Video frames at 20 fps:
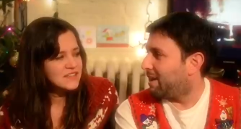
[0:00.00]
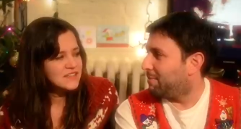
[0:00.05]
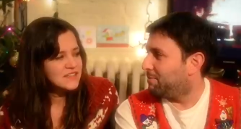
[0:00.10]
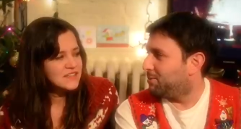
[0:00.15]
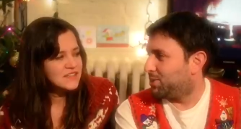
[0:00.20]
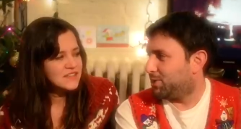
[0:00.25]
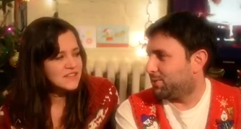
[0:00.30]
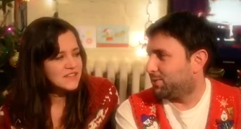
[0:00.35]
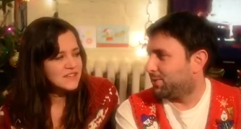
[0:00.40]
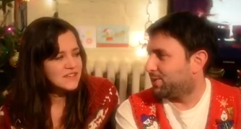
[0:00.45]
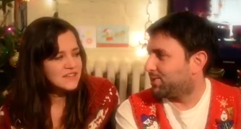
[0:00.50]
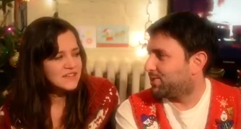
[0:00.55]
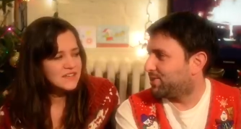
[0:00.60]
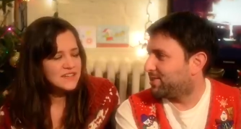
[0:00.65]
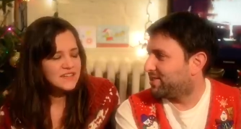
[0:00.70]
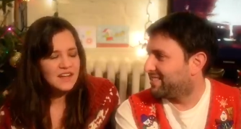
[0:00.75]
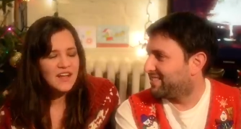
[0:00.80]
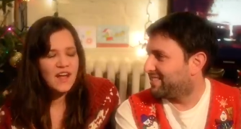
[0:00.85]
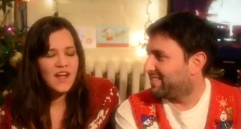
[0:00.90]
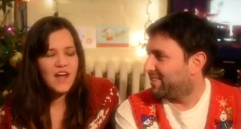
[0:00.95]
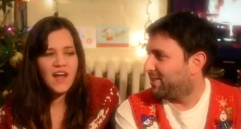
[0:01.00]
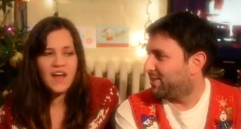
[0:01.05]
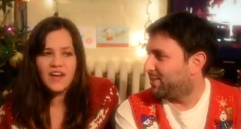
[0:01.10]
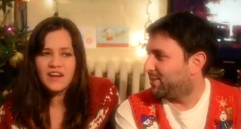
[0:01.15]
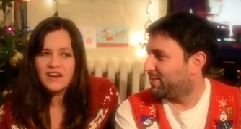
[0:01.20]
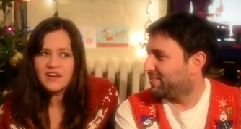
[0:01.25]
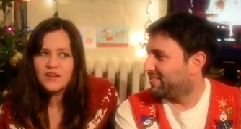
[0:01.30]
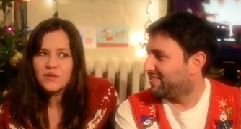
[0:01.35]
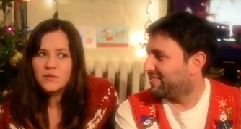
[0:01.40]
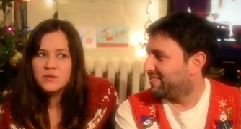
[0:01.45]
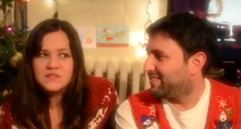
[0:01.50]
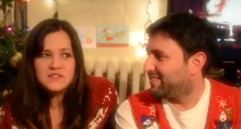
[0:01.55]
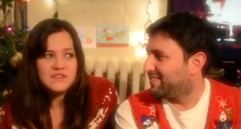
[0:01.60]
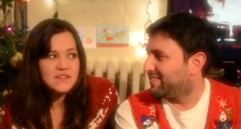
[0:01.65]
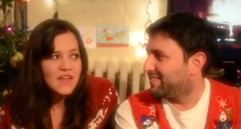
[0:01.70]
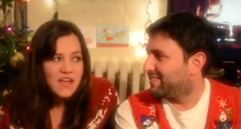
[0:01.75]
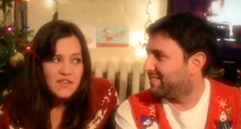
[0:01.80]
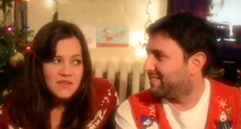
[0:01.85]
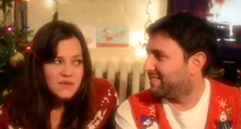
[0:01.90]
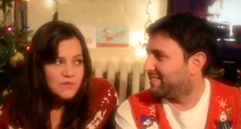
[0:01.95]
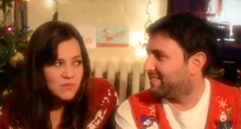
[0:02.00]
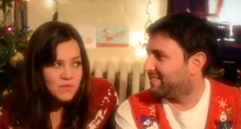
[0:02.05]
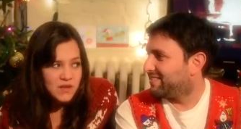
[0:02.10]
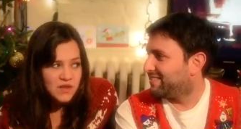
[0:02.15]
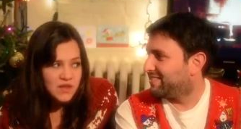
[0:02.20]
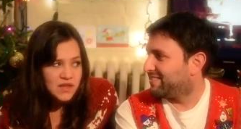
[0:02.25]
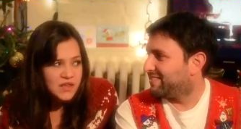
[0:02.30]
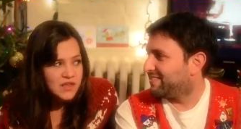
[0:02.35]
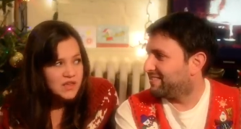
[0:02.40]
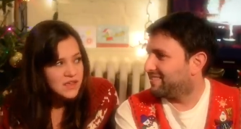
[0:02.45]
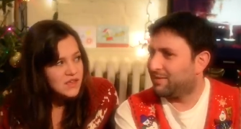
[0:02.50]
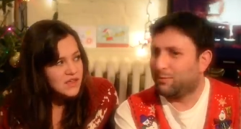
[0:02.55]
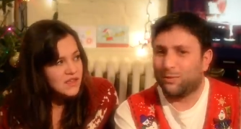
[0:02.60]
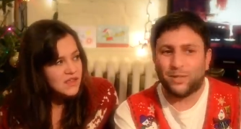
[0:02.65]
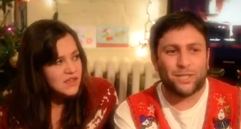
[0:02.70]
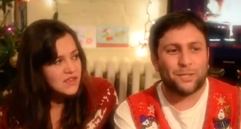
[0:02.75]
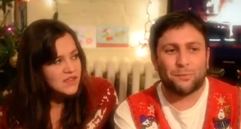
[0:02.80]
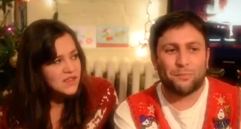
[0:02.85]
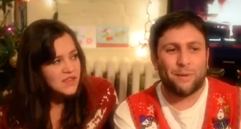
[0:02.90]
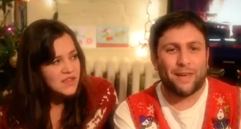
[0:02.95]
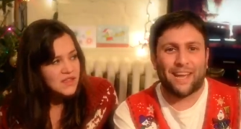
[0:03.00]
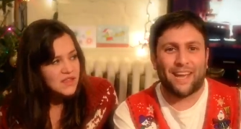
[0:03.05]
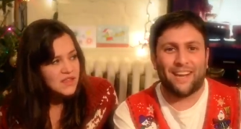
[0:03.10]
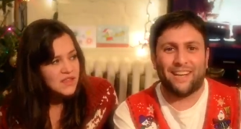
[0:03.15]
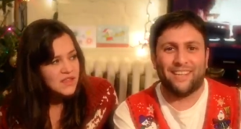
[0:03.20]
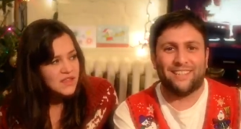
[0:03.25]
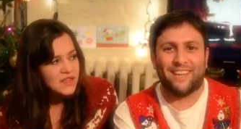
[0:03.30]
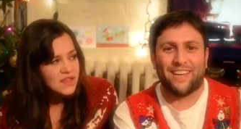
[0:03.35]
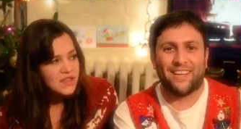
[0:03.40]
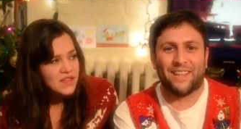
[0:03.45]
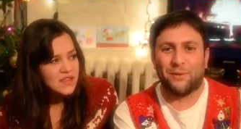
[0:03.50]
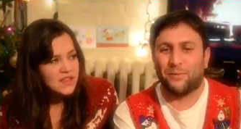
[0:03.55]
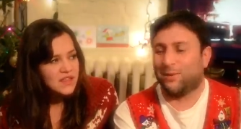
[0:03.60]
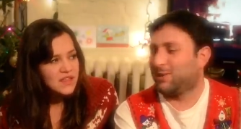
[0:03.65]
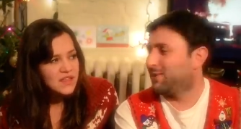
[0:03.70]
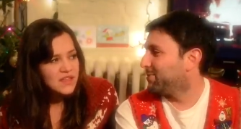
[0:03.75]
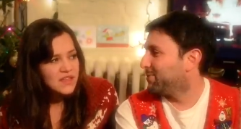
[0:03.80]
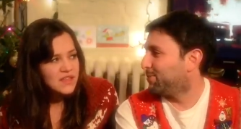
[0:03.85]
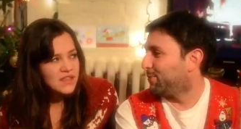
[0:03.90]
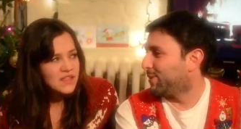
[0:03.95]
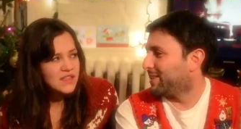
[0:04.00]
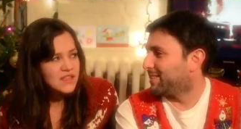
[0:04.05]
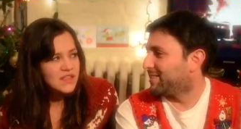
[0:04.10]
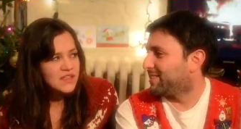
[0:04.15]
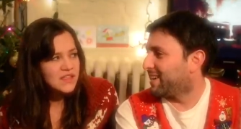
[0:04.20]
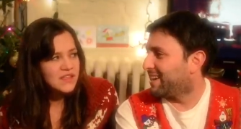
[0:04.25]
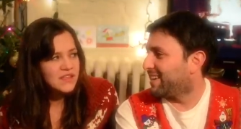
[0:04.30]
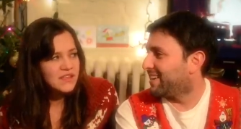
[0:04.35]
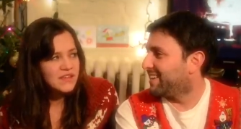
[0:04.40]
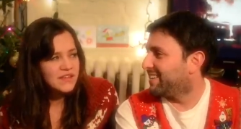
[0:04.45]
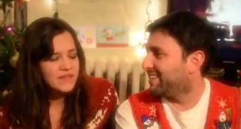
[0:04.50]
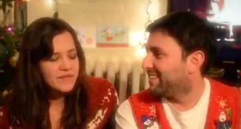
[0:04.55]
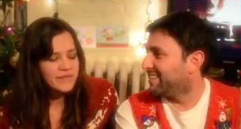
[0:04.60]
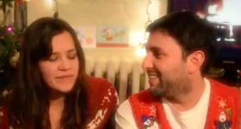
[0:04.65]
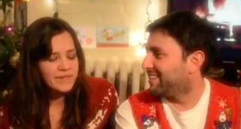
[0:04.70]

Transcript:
Speaker 1: I'm Jewish, so Hanukkah
Speaker 2: was last week.
Speaker 1: We just pick any day that we want to say it.